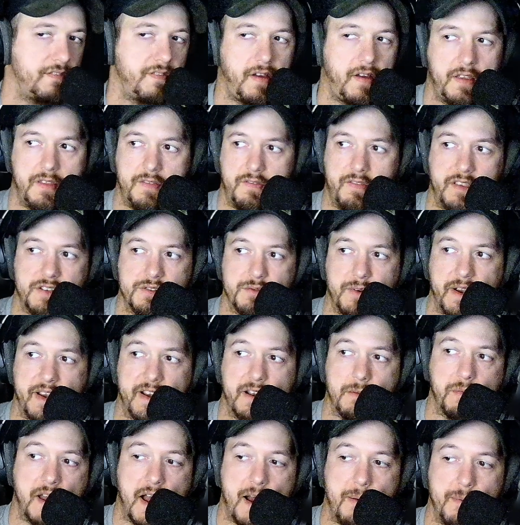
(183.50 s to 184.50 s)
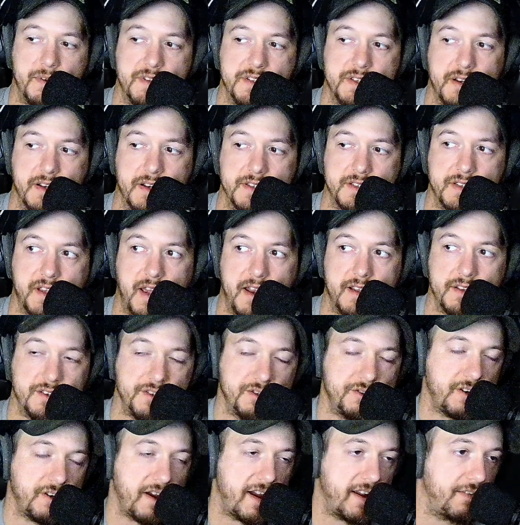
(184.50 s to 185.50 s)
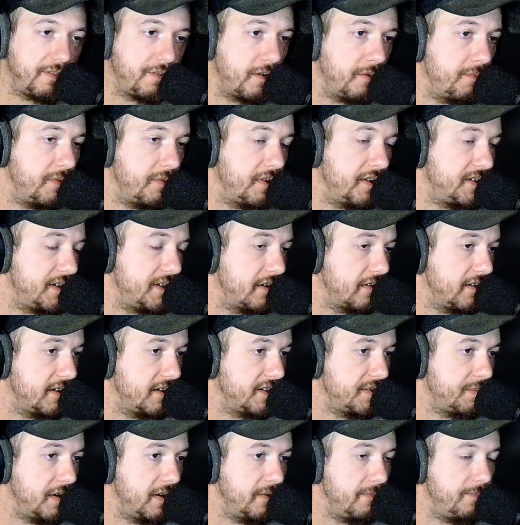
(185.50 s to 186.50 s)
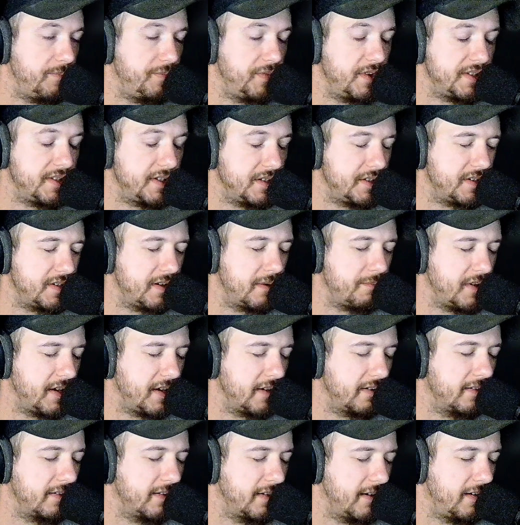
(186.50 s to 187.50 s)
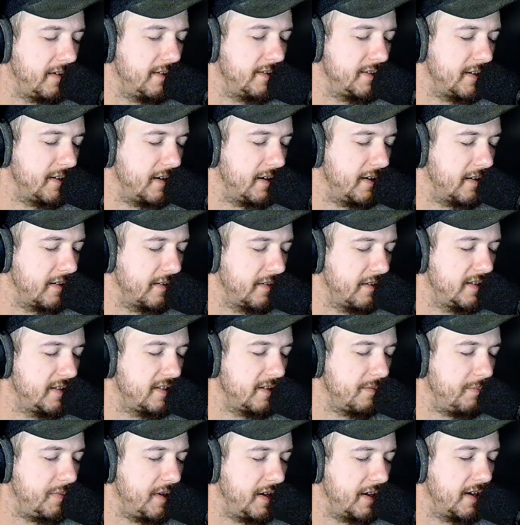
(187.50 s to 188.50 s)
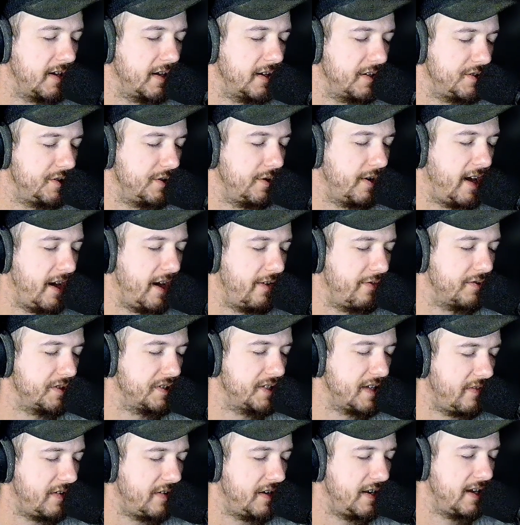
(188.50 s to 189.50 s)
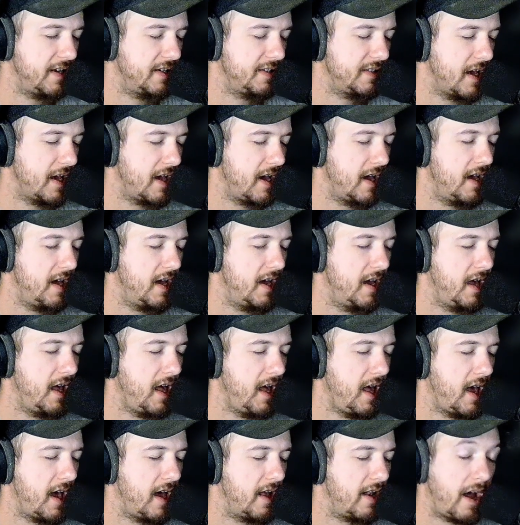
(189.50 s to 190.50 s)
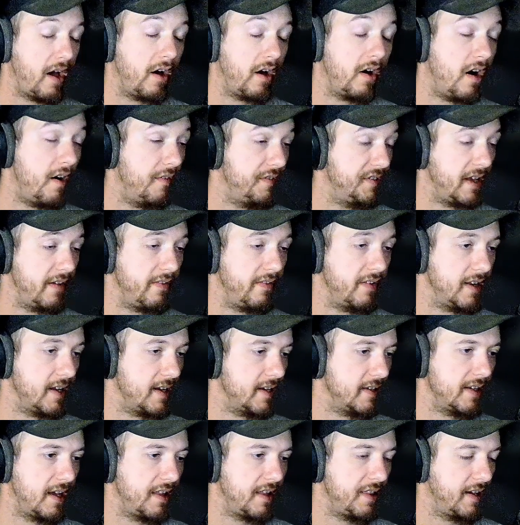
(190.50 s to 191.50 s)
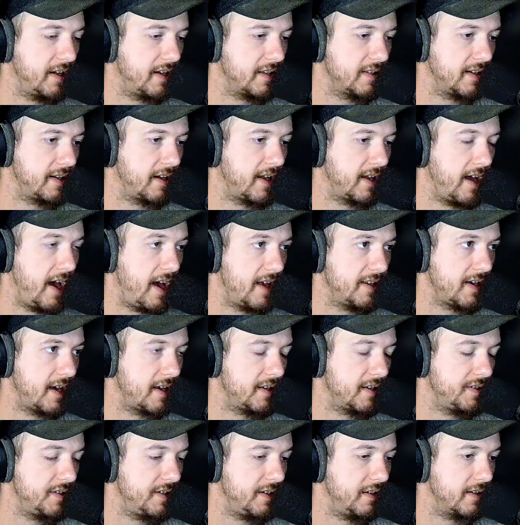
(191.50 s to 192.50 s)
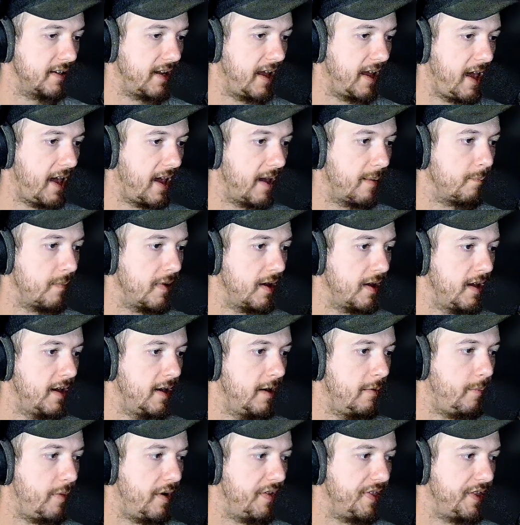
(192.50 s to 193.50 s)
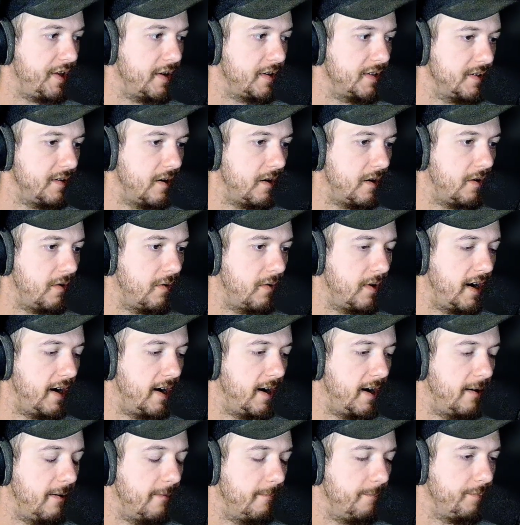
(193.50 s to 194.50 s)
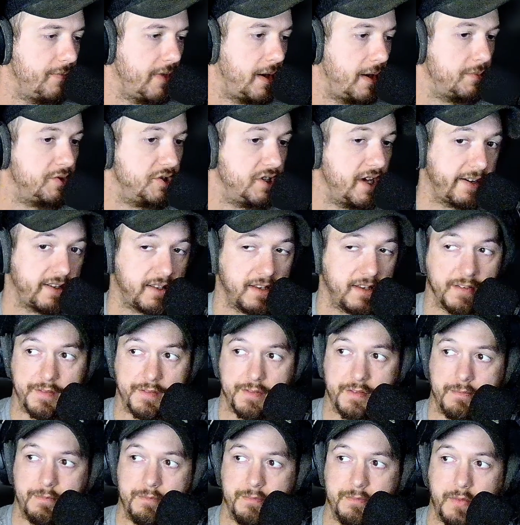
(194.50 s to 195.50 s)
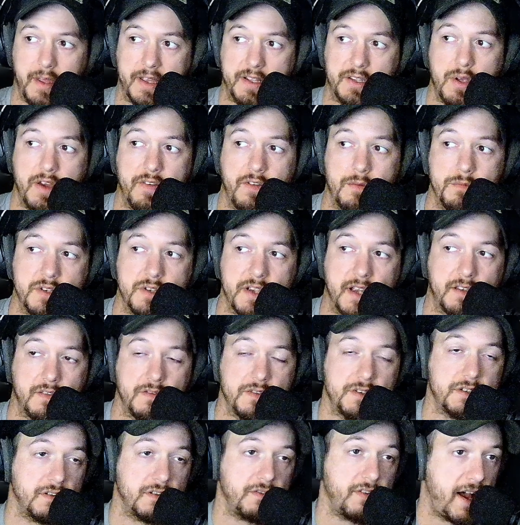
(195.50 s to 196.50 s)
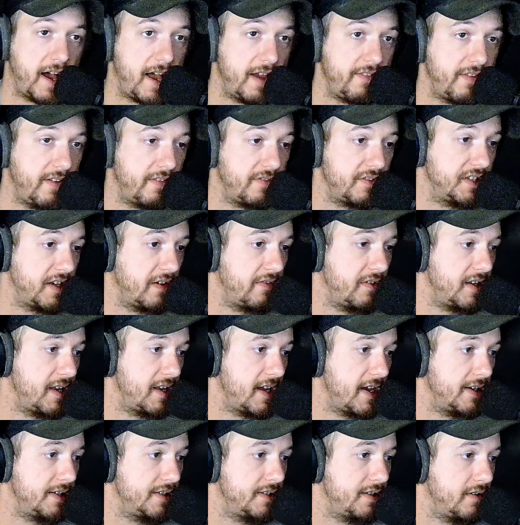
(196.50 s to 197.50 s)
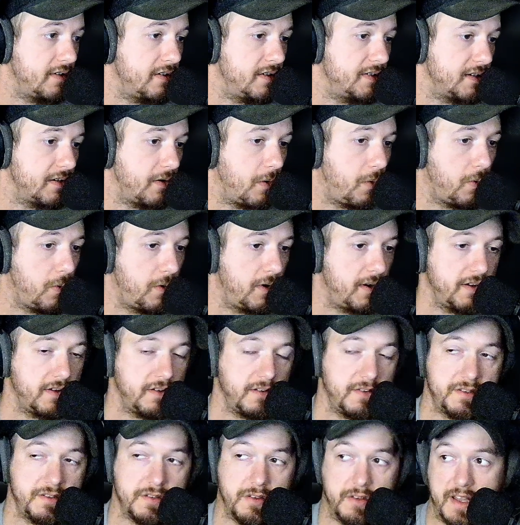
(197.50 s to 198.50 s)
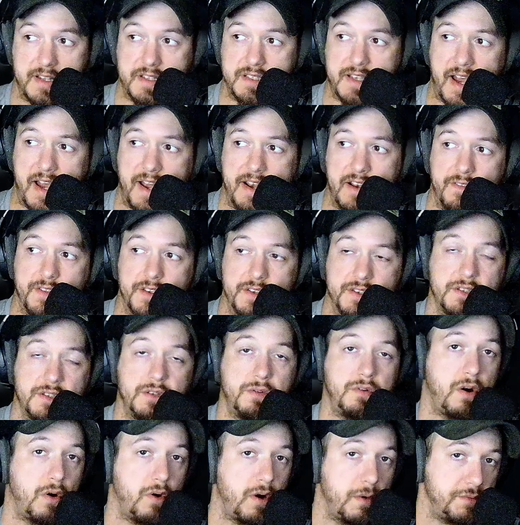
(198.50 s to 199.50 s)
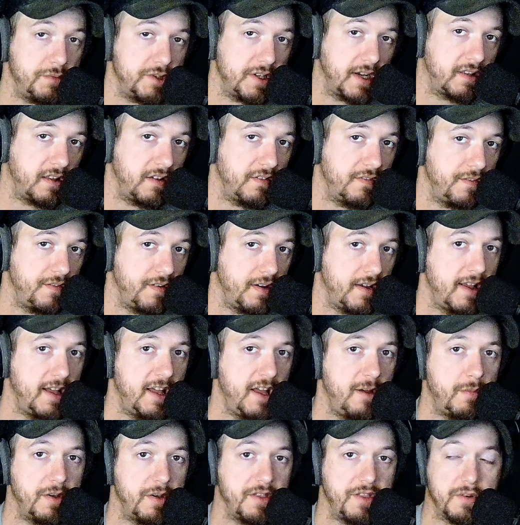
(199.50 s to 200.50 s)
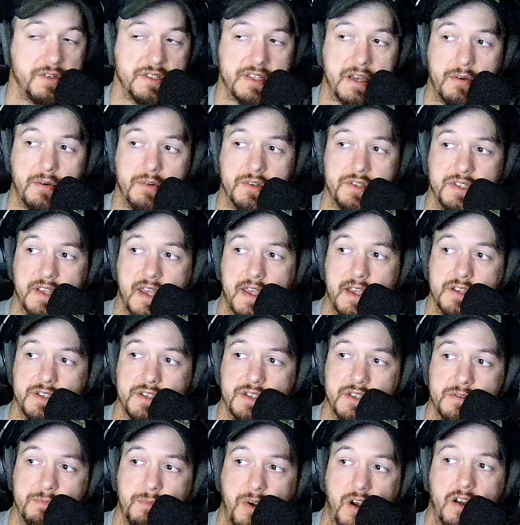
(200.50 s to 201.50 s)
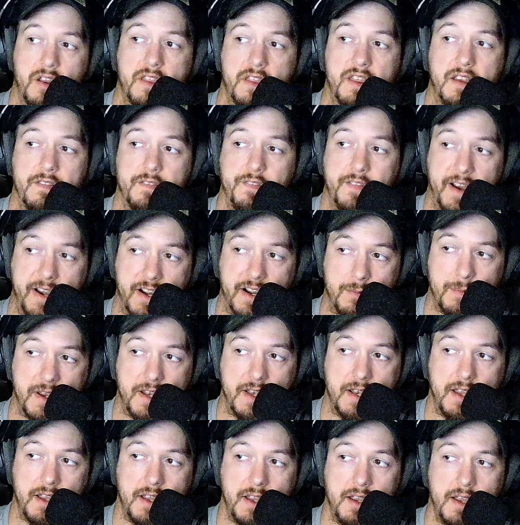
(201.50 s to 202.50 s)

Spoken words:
if these random commentaries kind of detract from the tier list, but this is something. It's a big issue I have with 7 days and I love 7 days. I think it's like a SS tier game, but there's no objective. Like you have objective survive every 7 days. There's a horde, so that's kind of the pseudo objective. But those I would say is just part of the environment